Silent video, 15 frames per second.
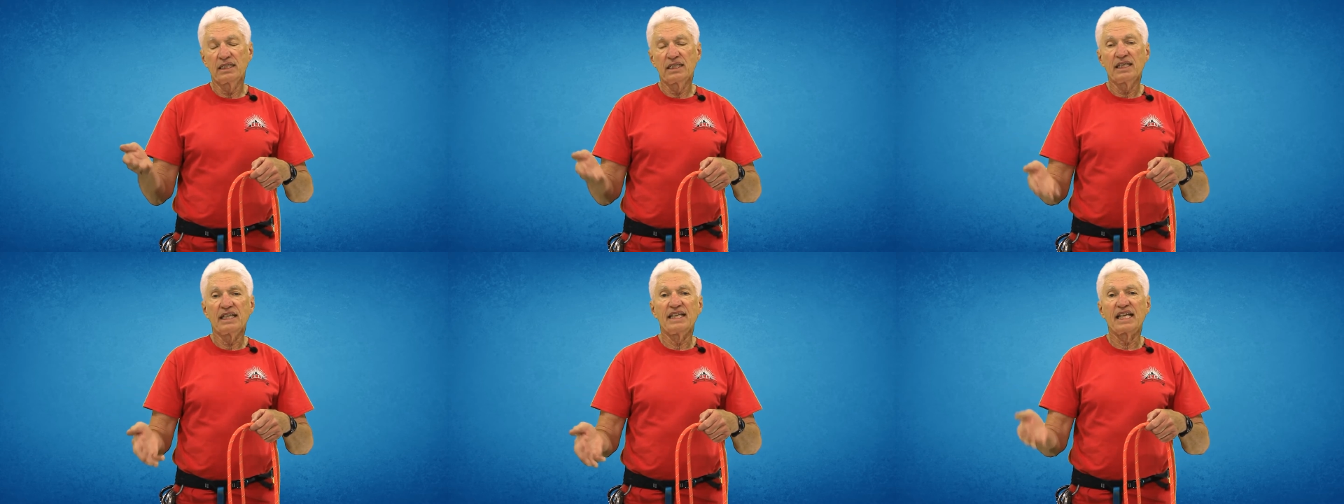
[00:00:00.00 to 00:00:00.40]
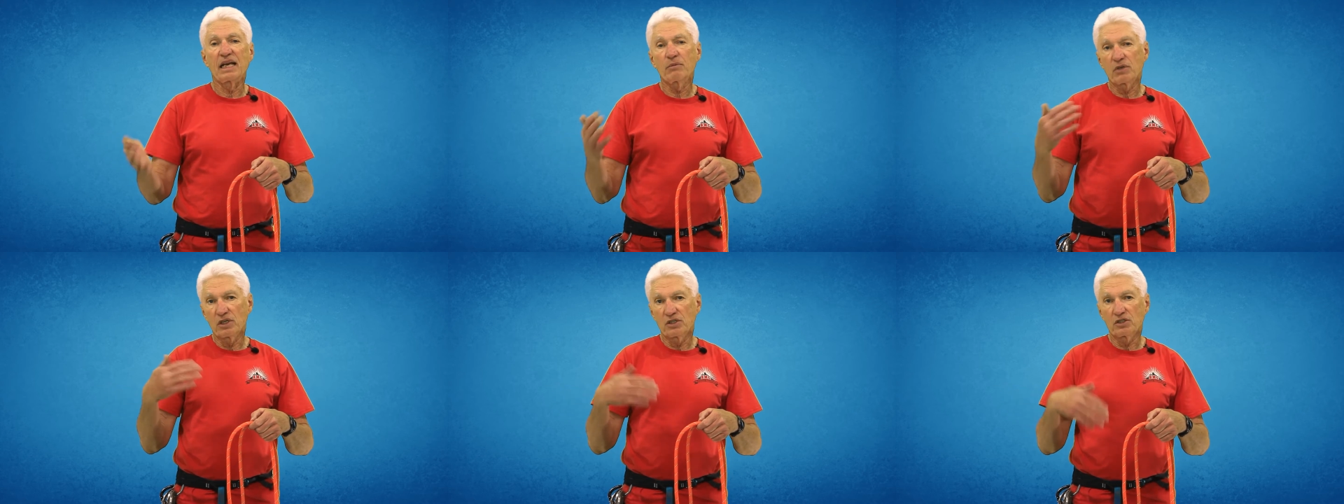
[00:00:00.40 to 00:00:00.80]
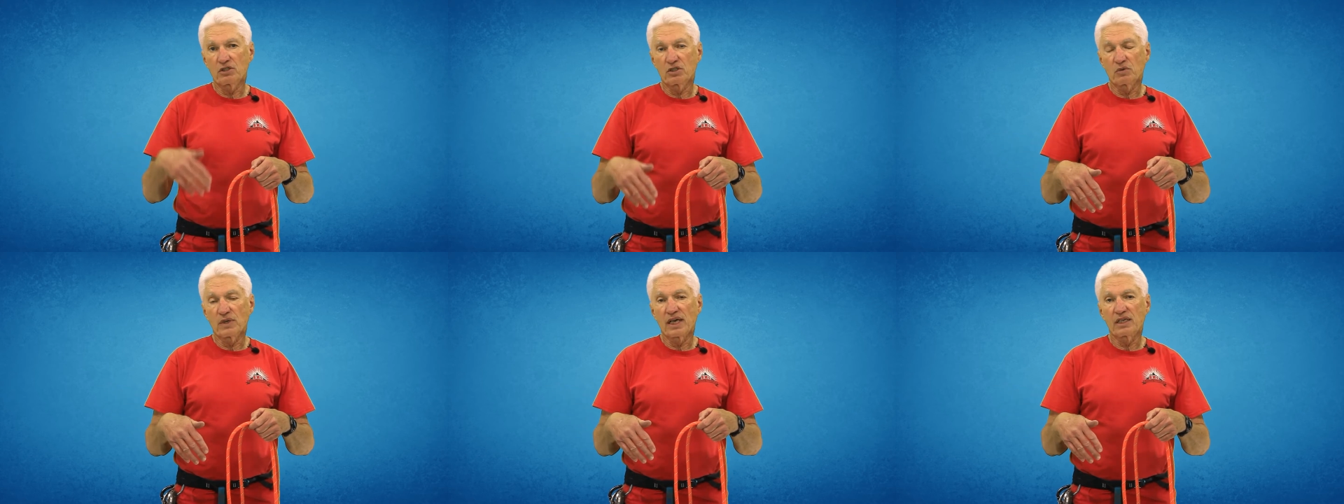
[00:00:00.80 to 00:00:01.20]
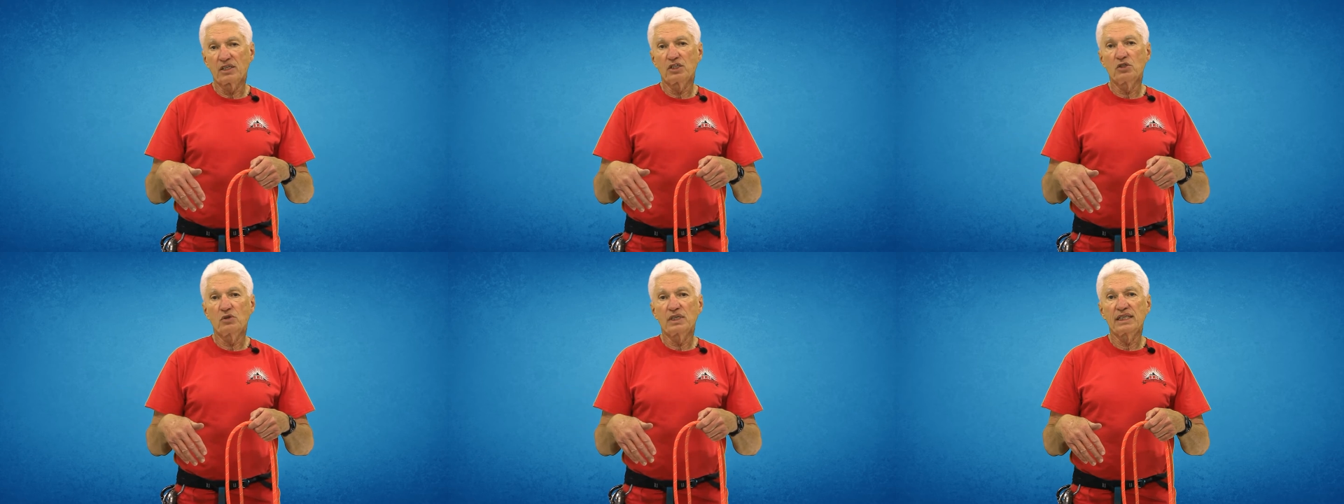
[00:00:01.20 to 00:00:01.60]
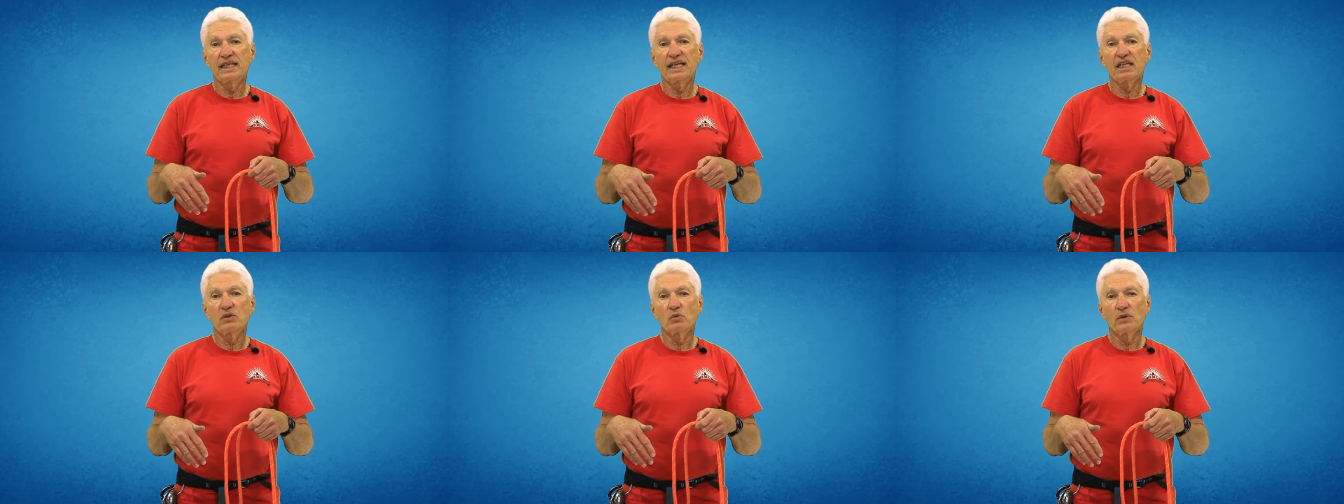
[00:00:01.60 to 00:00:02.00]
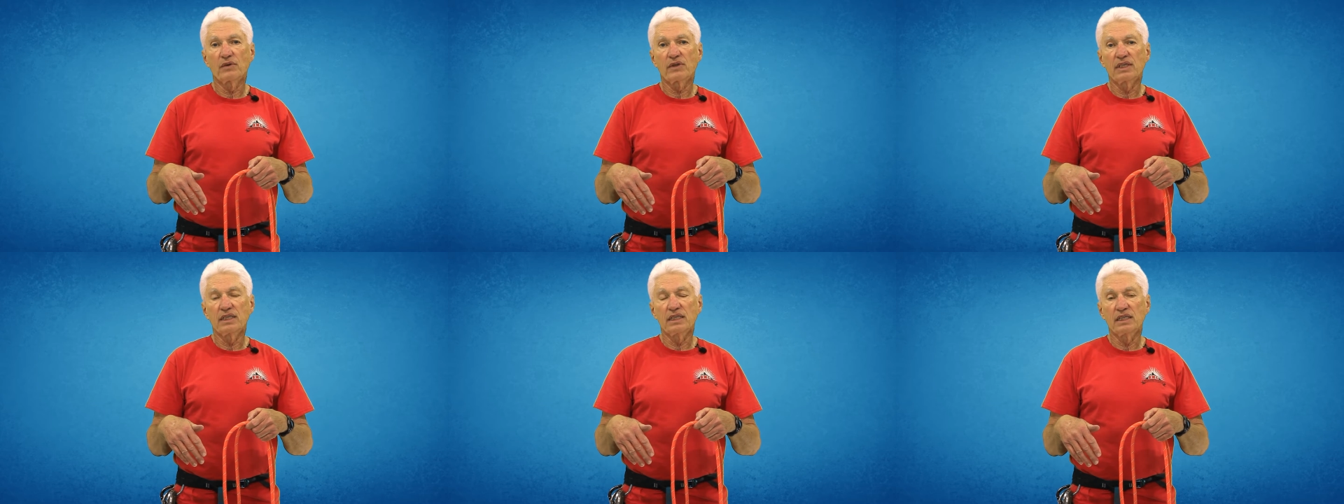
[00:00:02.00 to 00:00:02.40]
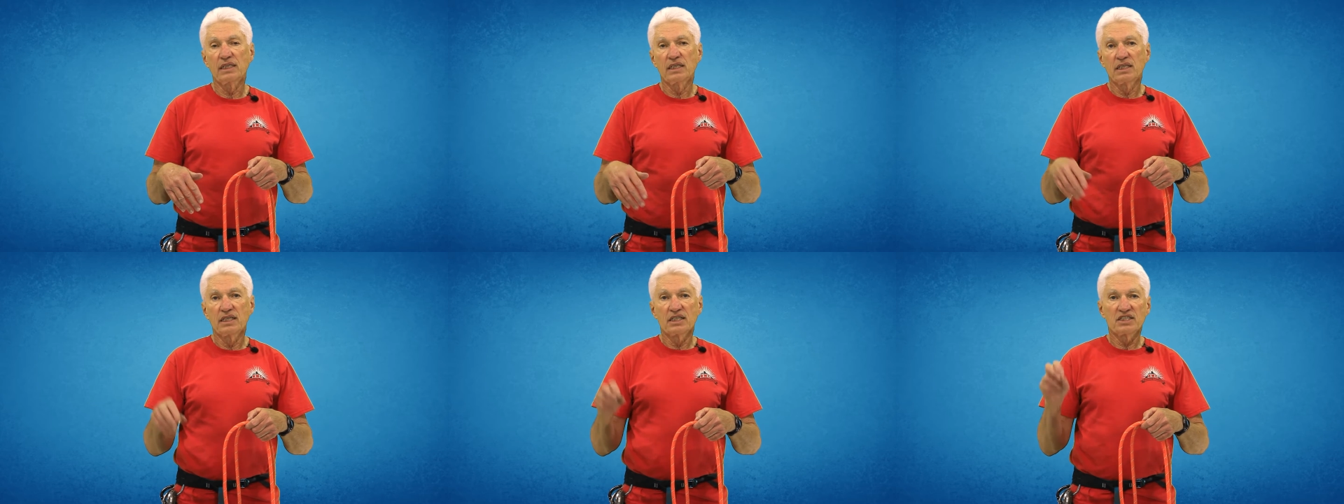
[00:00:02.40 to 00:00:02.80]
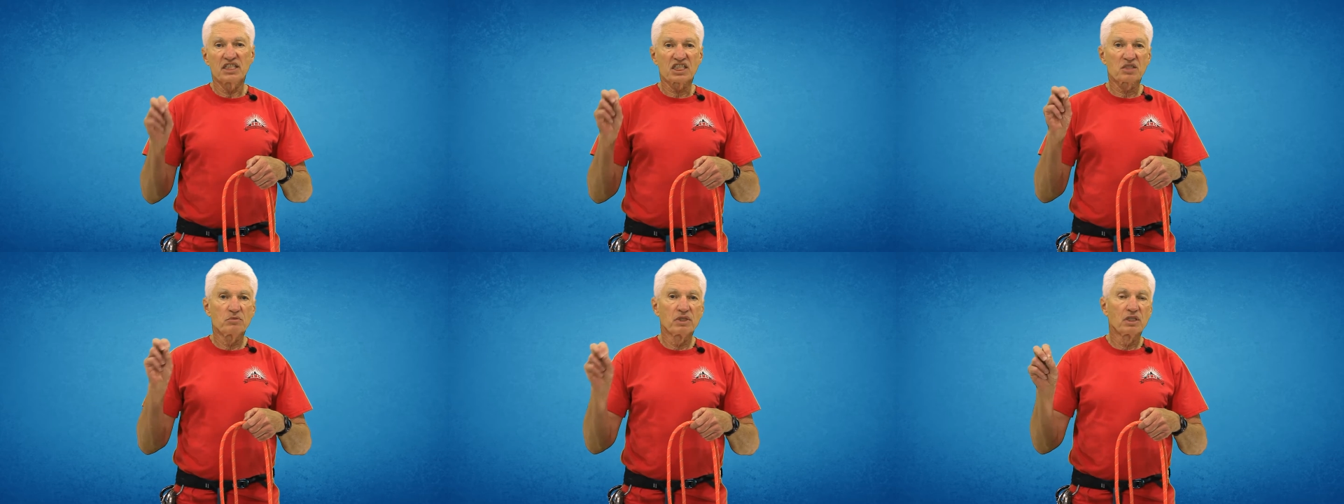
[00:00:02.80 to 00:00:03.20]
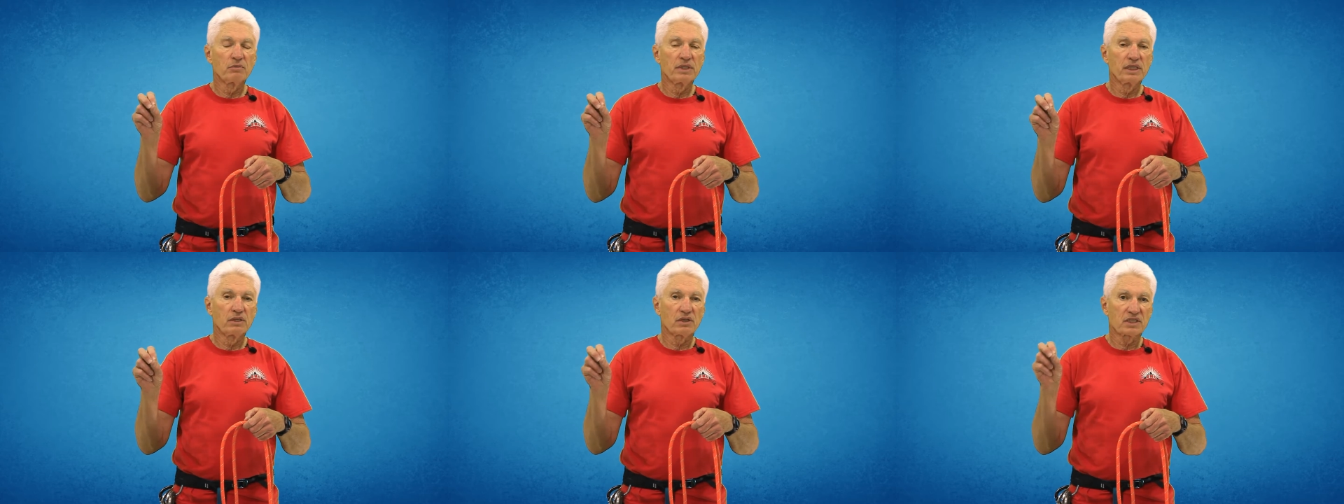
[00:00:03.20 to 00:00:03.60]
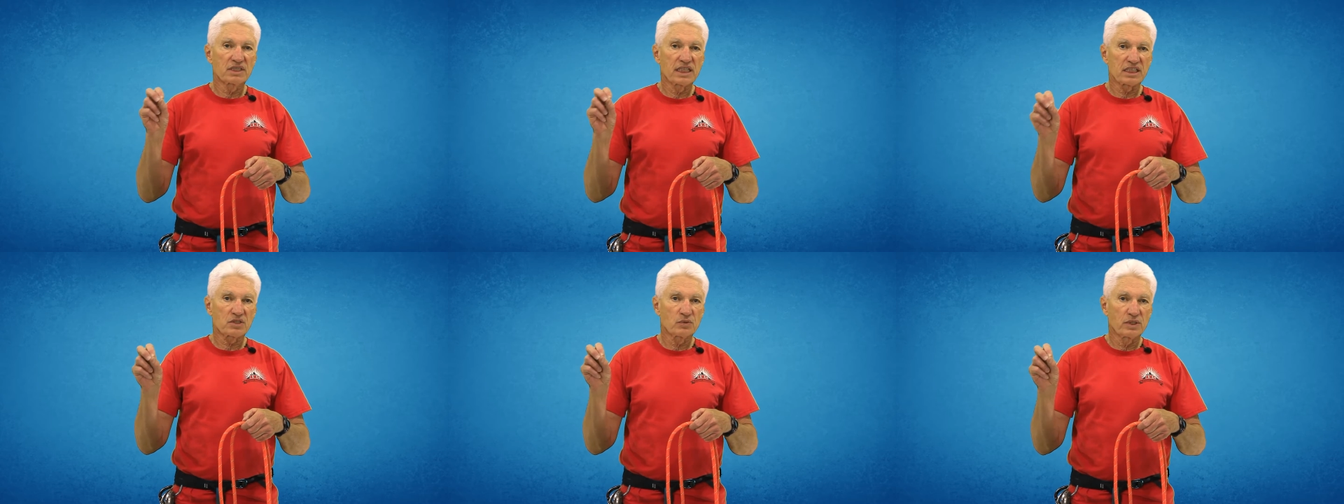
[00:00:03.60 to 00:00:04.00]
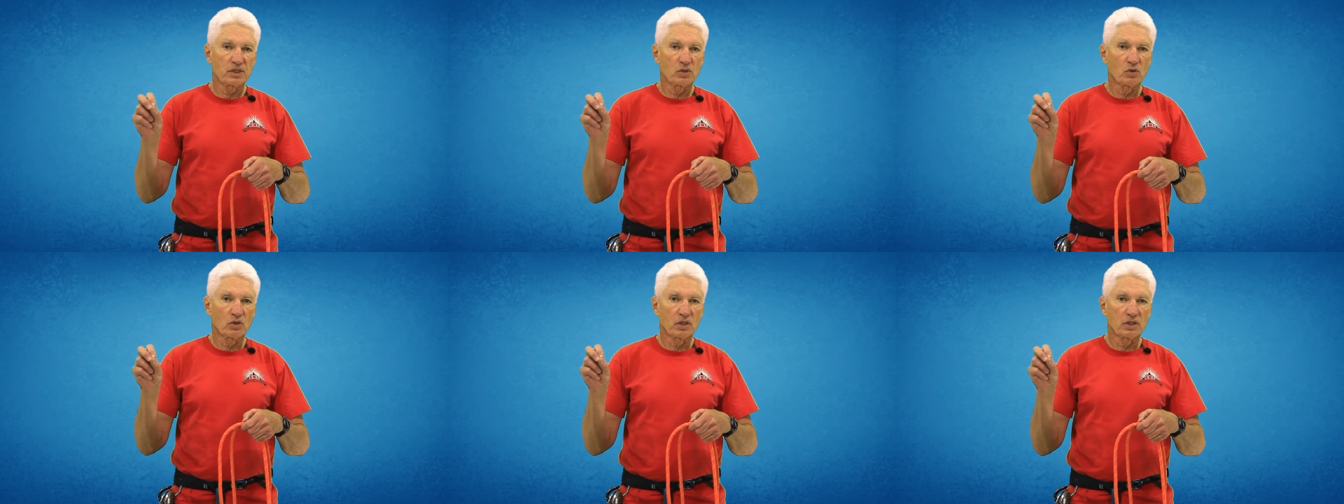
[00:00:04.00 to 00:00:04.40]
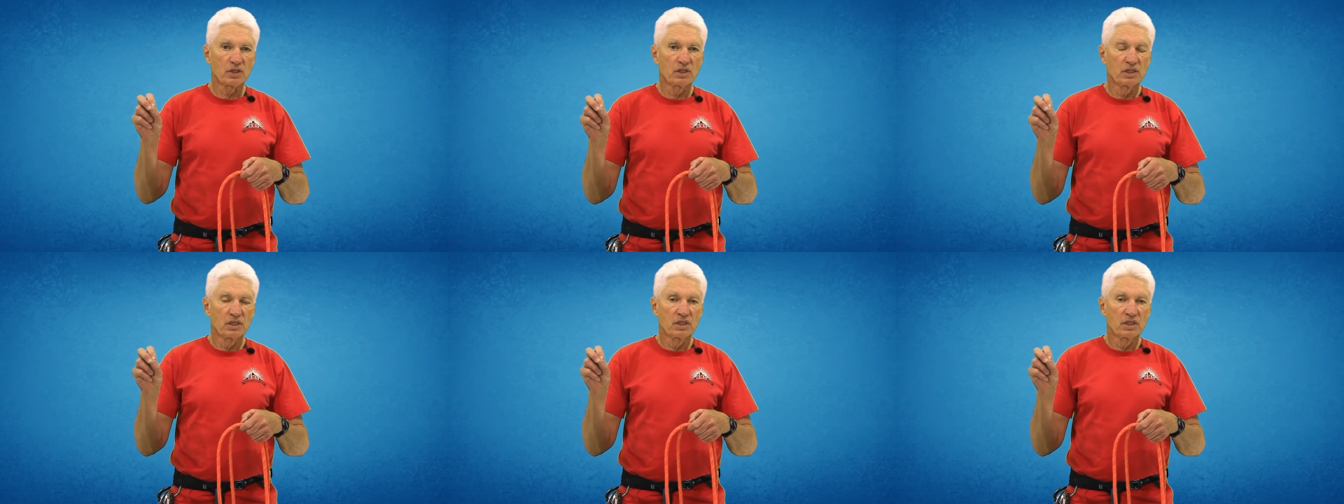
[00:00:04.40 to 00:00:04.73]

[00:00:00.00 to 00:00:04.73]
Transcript: And then I'm going to turn around and do it again with the 6mm accessory cord,